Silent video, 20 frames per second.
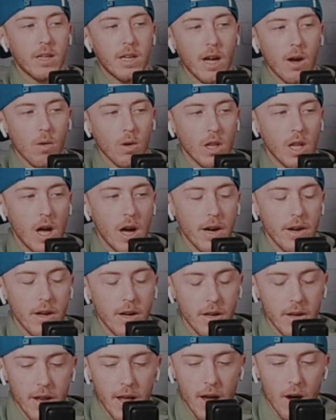
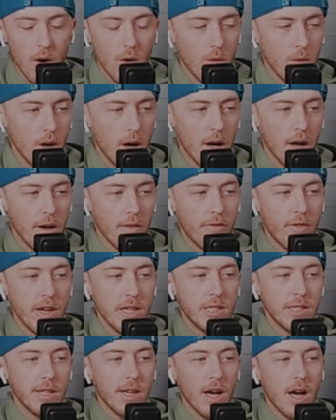Carolina now
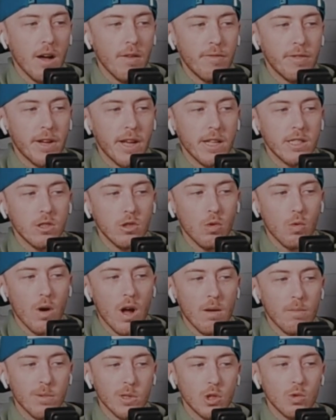facing off against
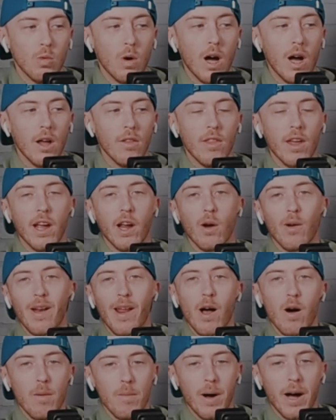Laurent Brossoit, they are
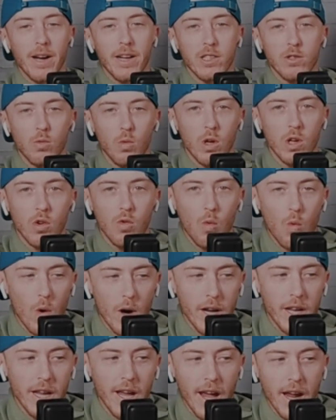now a minus
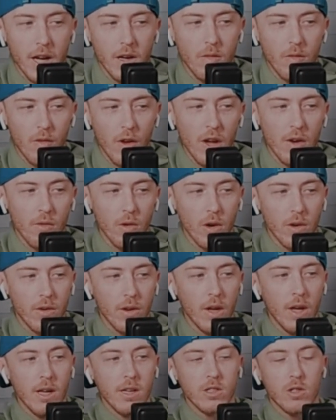128 favorite,